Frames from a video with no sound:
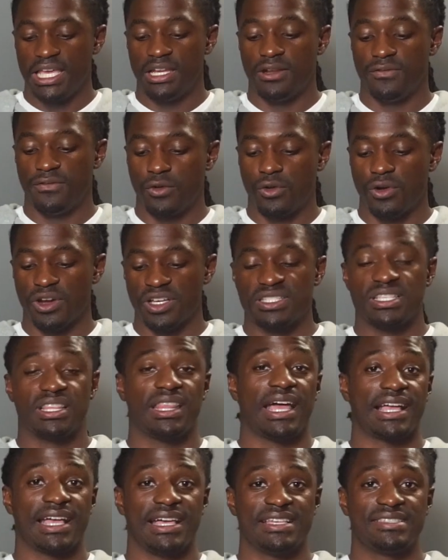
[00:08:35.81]
And of course,
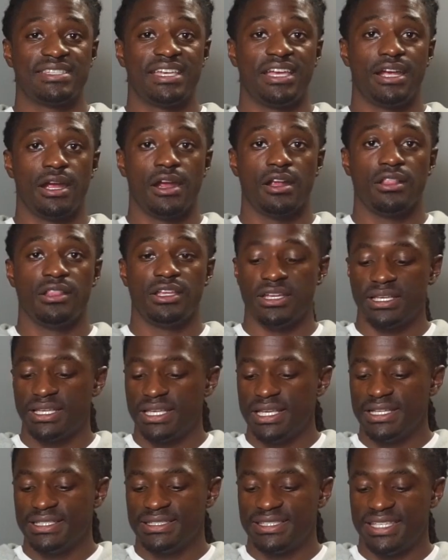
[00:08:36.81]
like I said earlier,
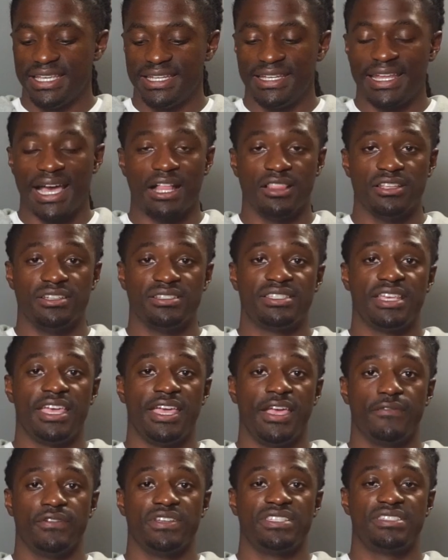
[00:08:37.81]
ten dollars
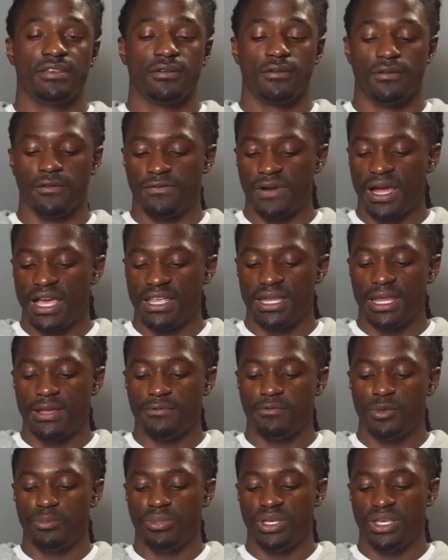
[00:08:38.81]
every single
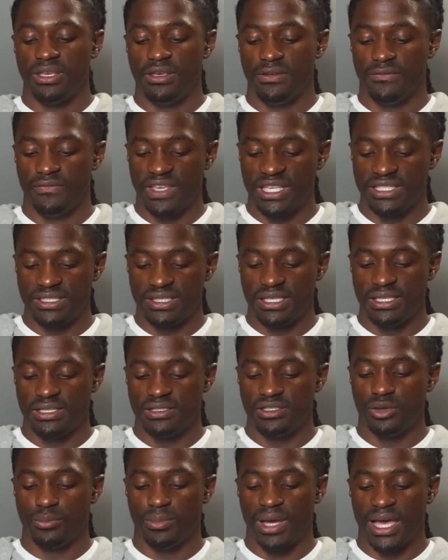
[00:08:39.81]
Friday will be invested
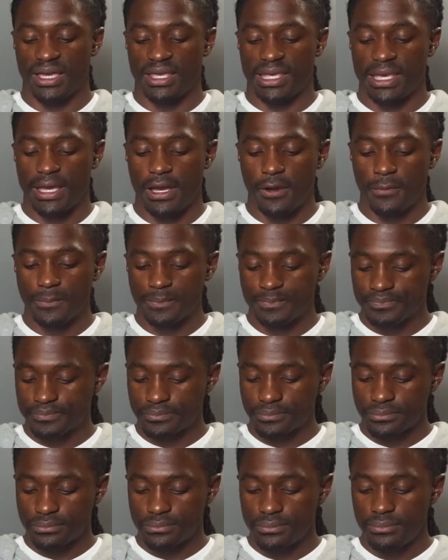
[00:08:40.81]
into my account,
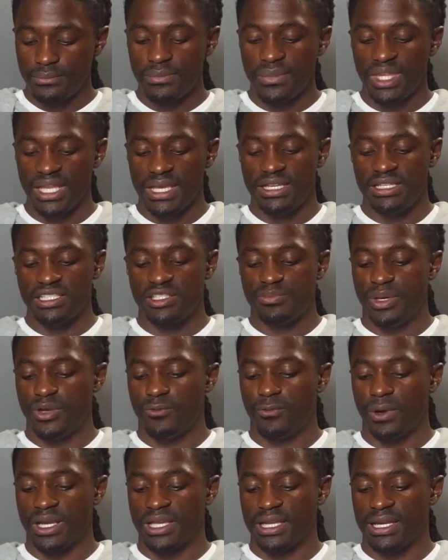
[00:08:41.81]
and it's
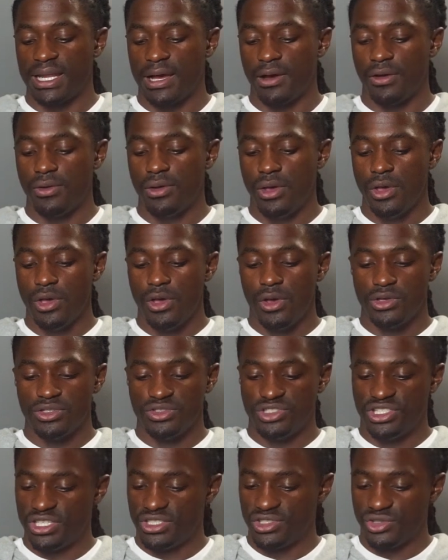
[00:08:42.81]
been working out
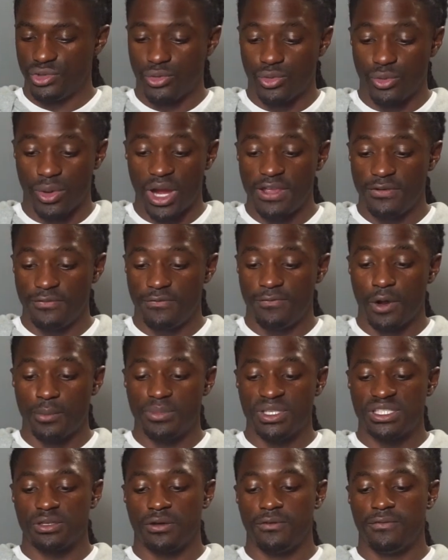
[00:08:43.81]
just great for
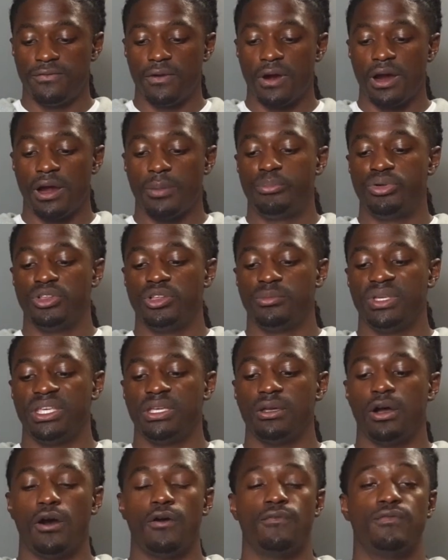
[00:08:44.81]
me so far, putting
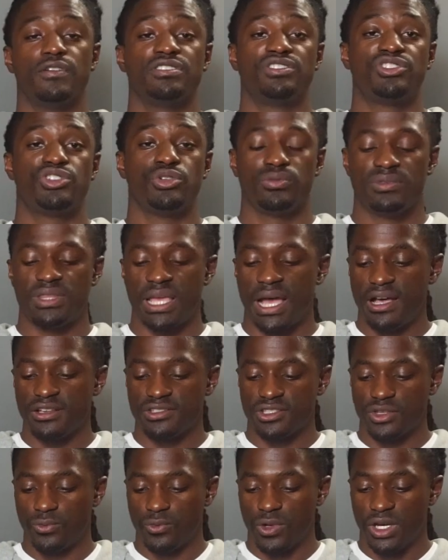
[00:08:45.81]
me over two
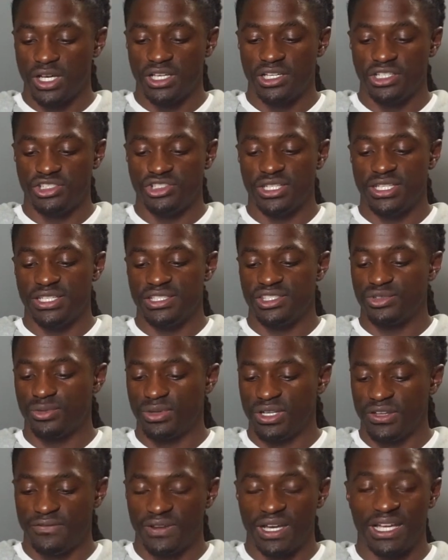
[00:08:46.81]
thousand one hundred
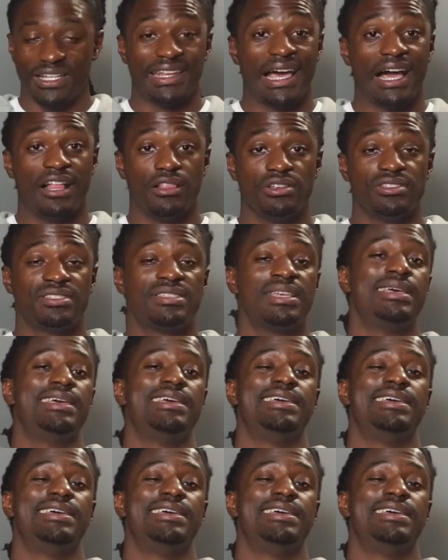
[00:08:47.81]
twenty-five dollars